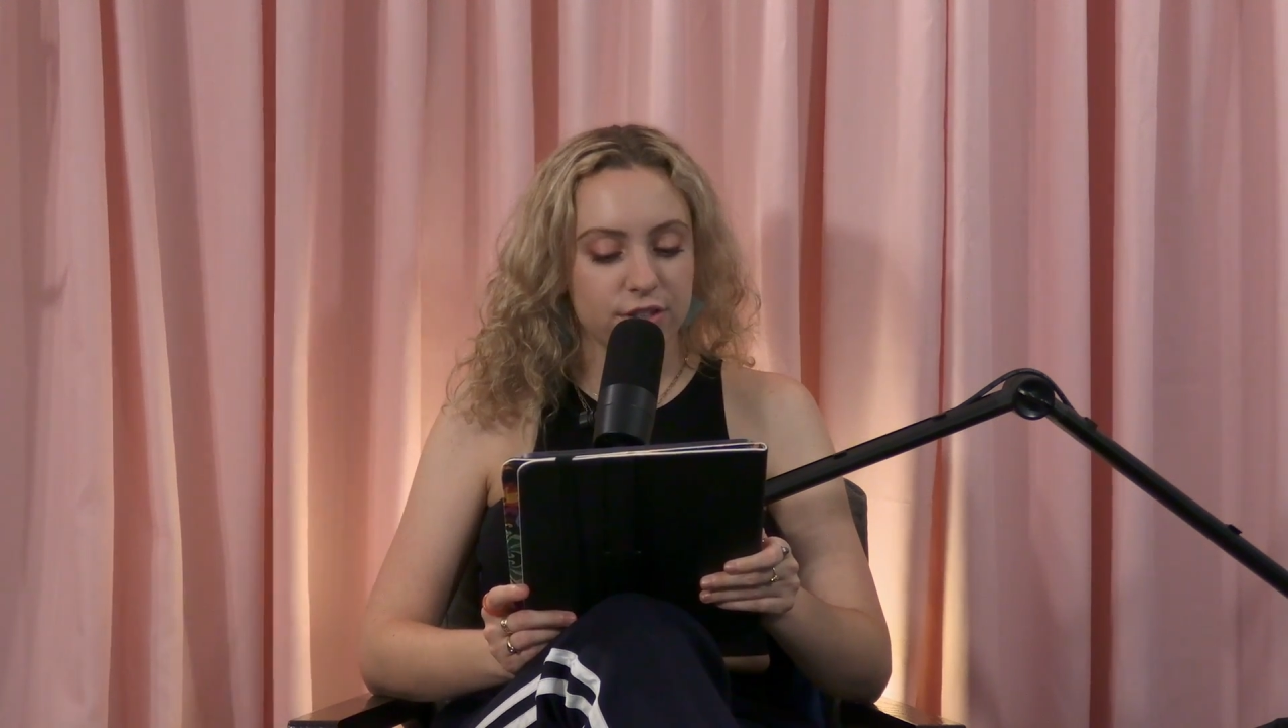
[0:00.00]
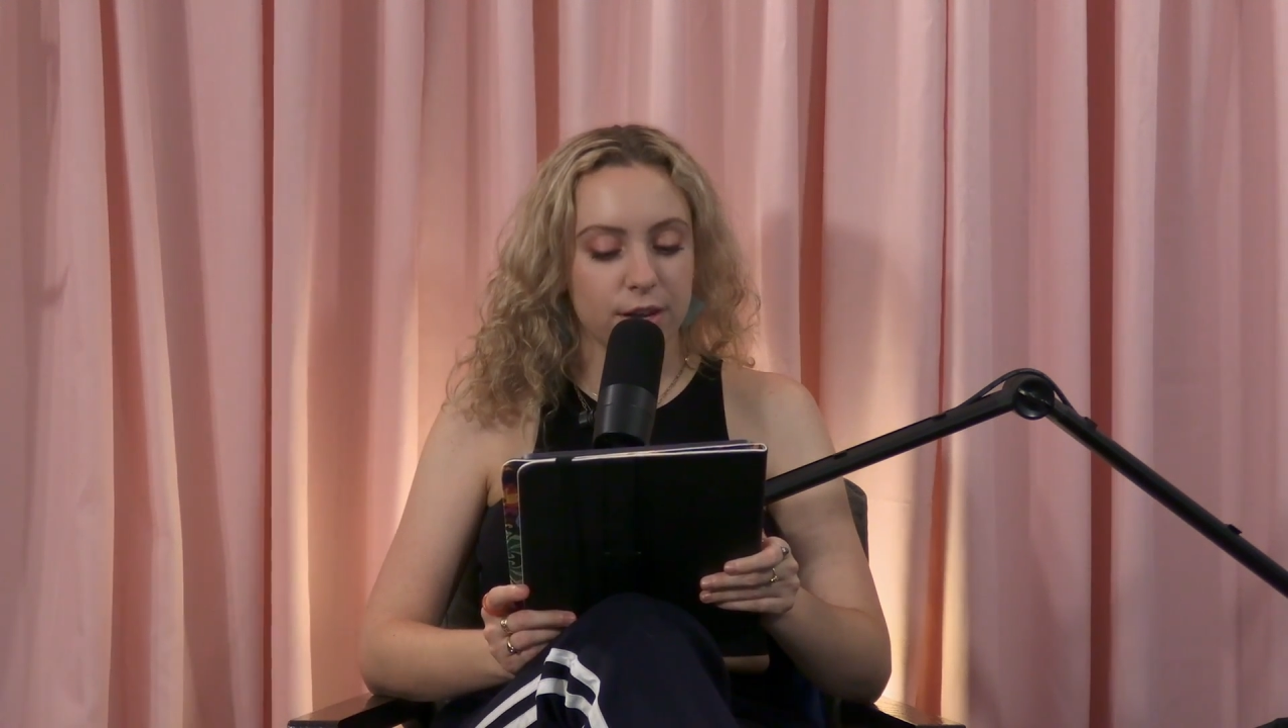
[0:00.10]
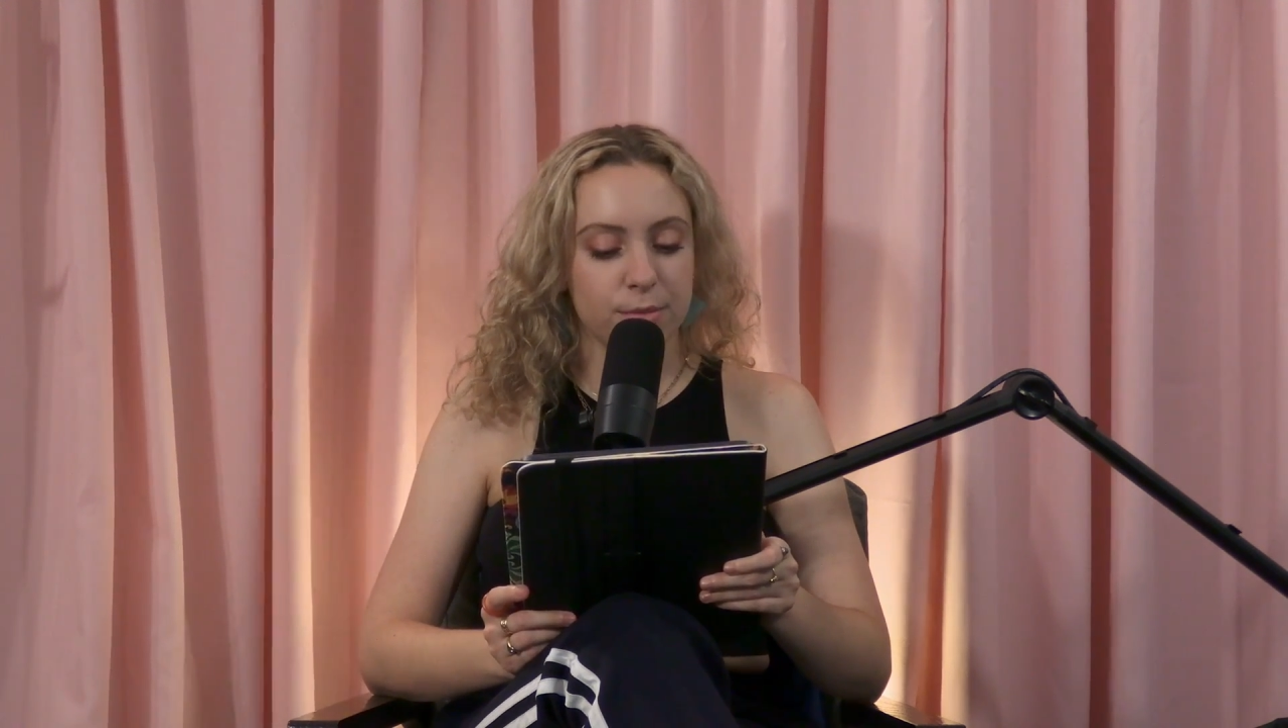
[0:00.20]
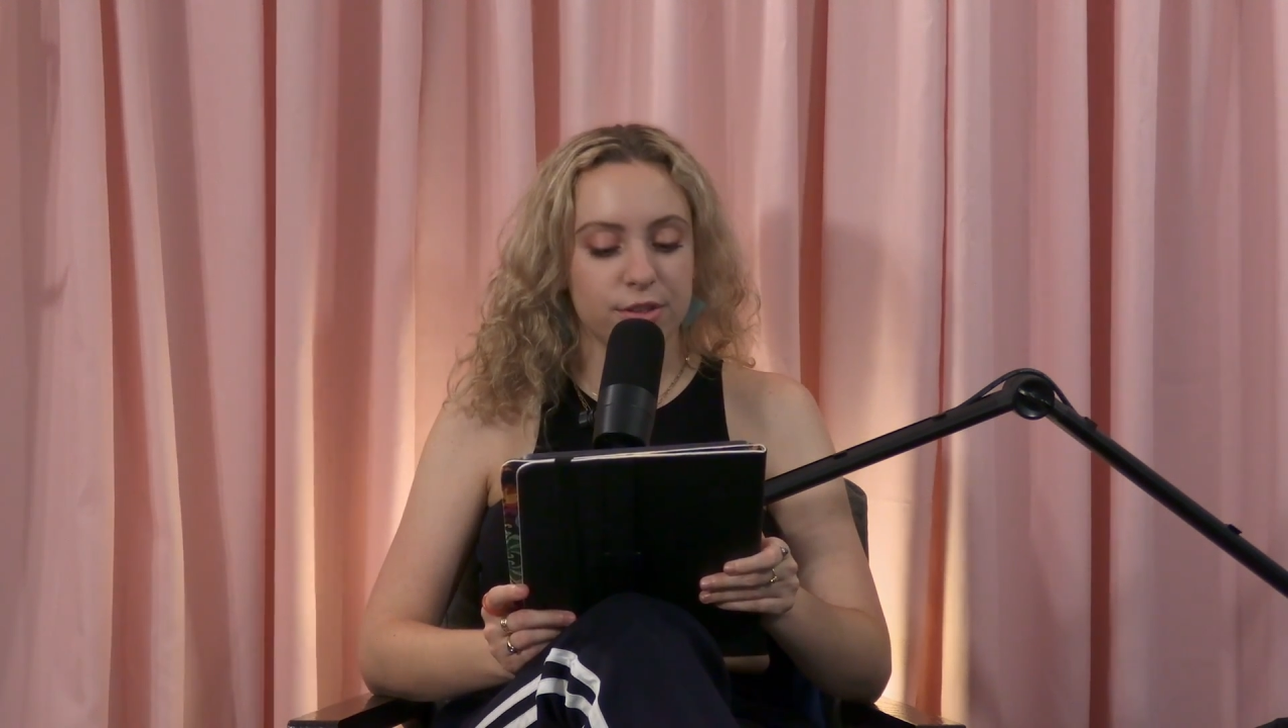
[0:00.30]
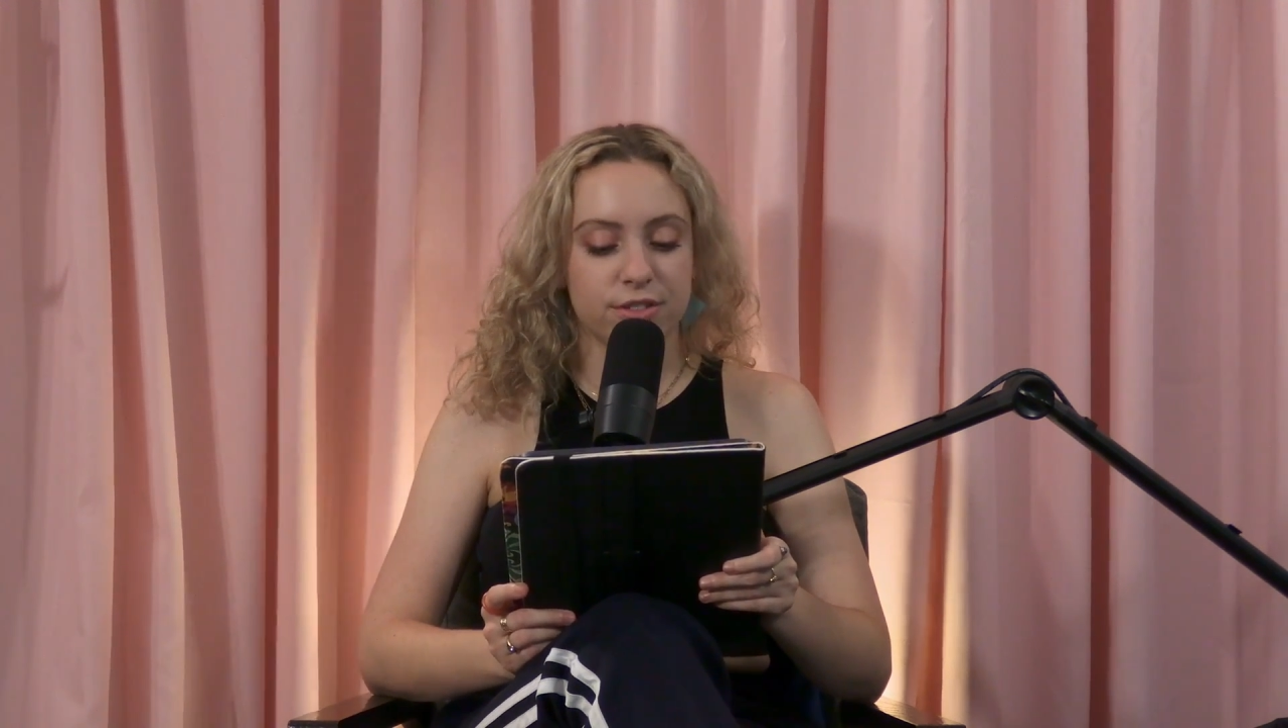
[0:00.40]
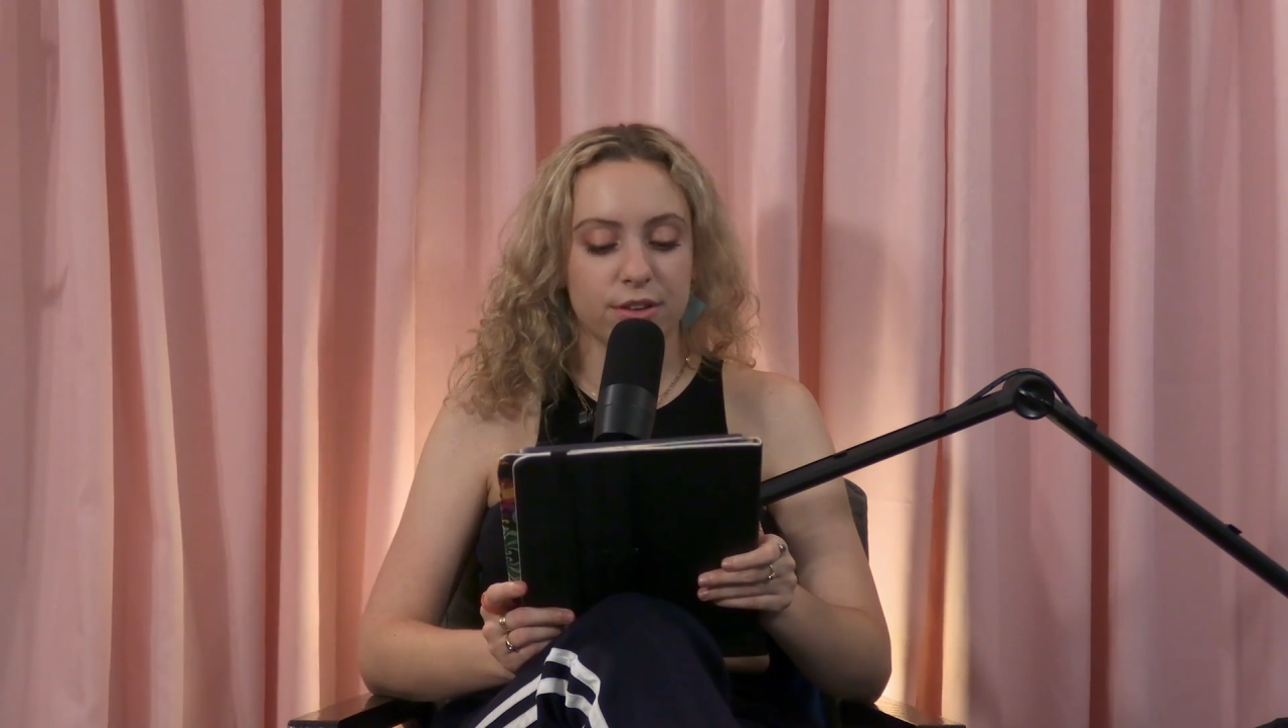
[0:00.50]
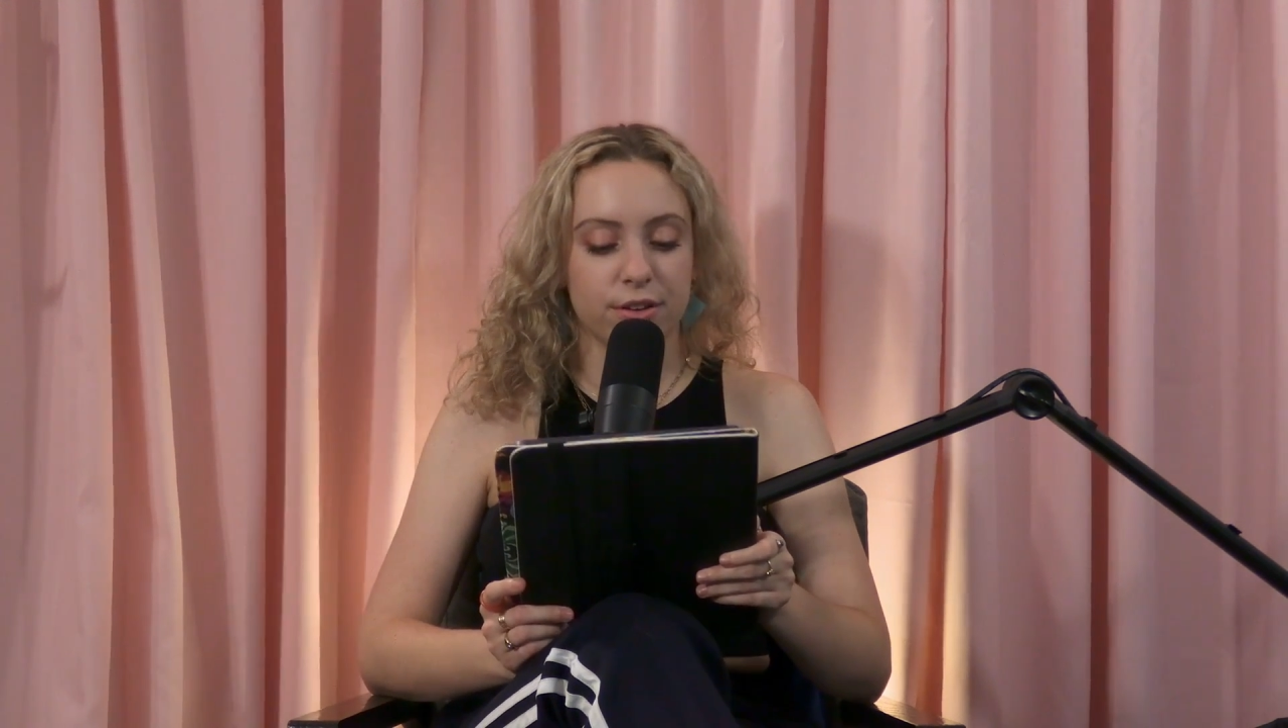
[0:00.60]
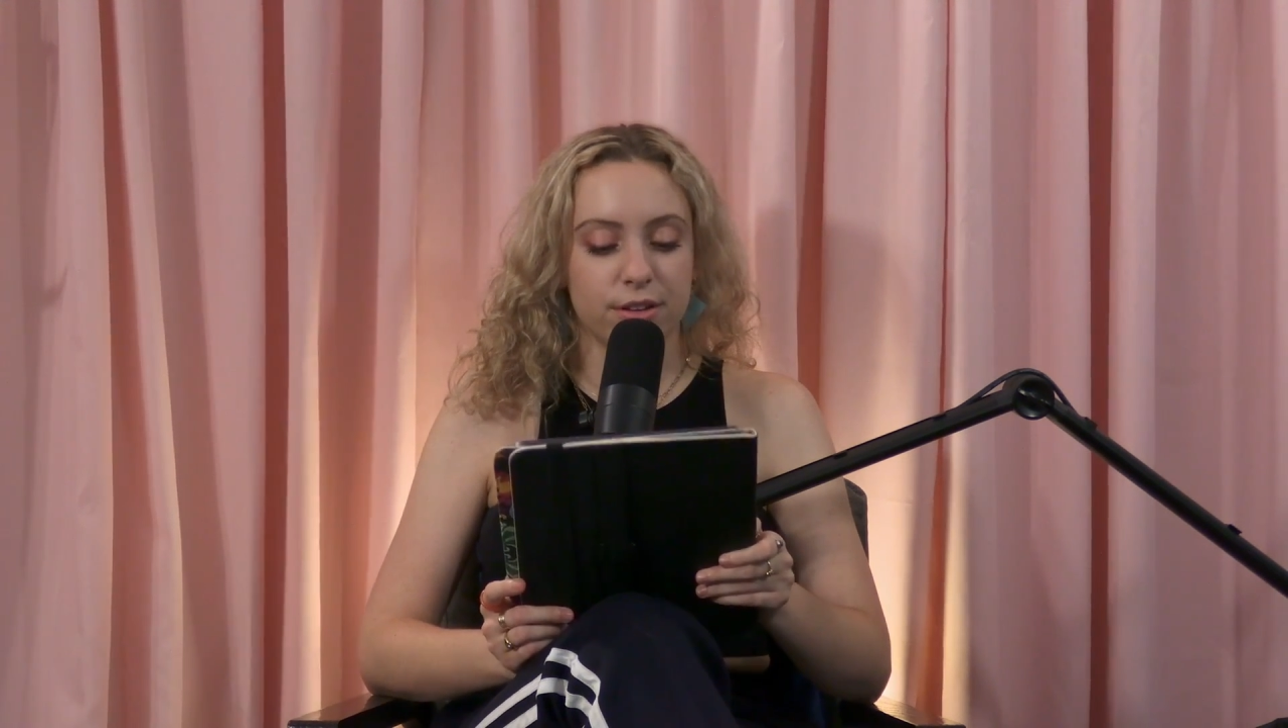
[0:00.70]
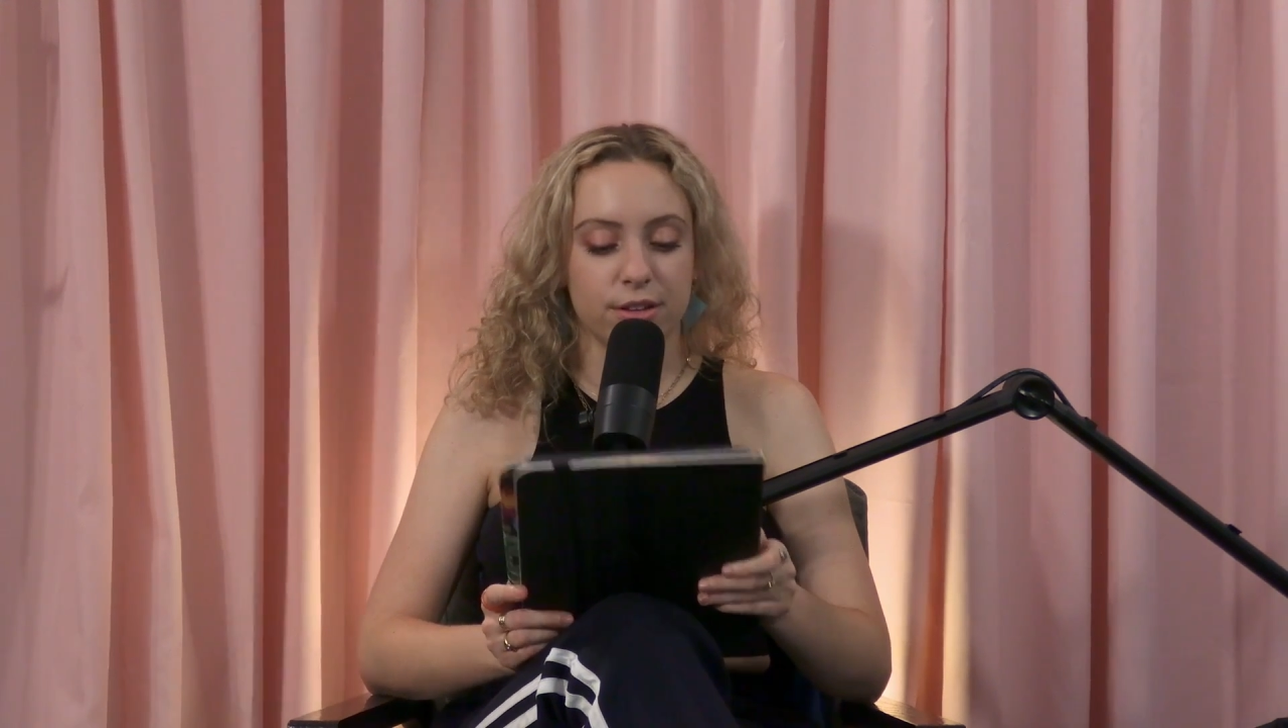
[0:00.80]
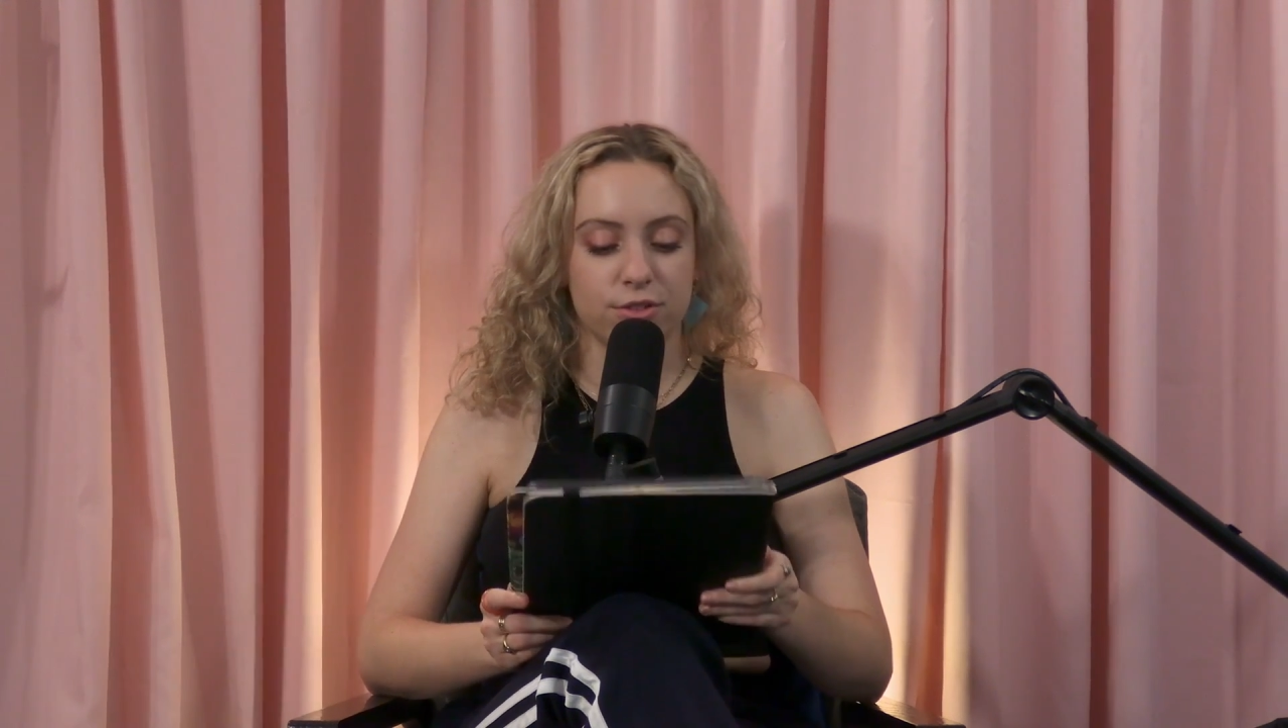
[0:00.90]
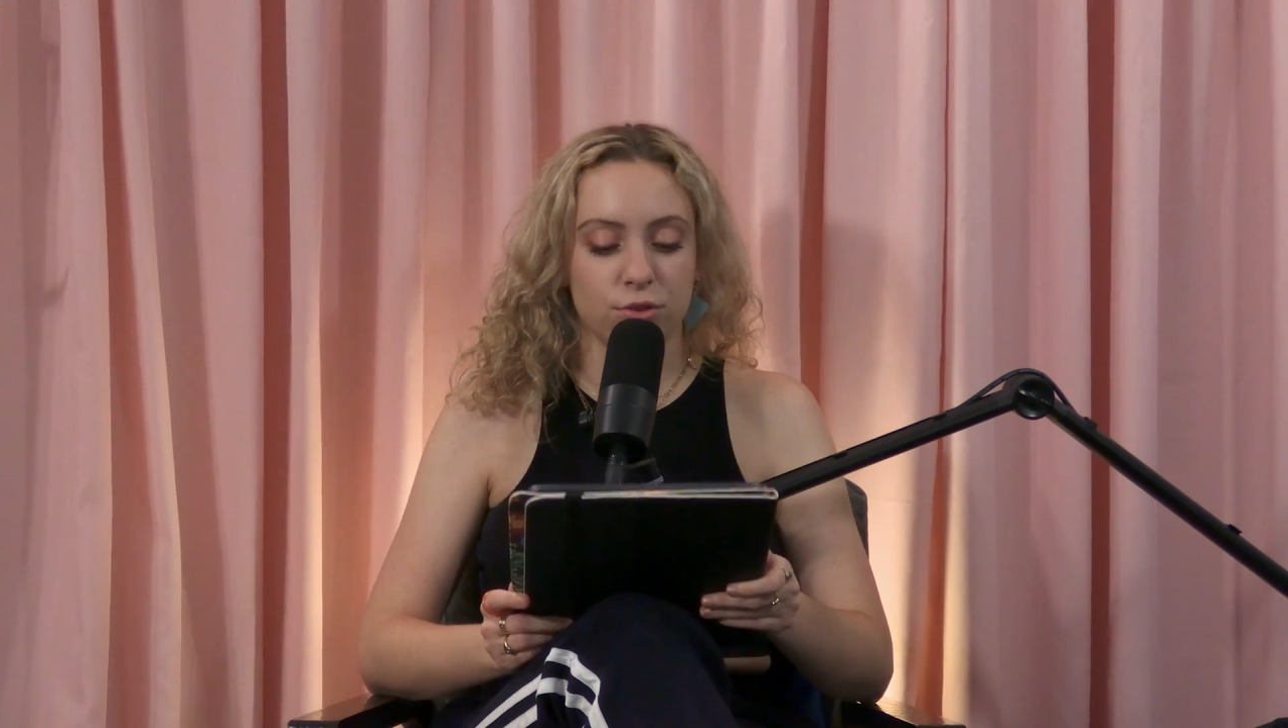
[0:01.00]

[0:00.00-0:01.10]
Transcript: the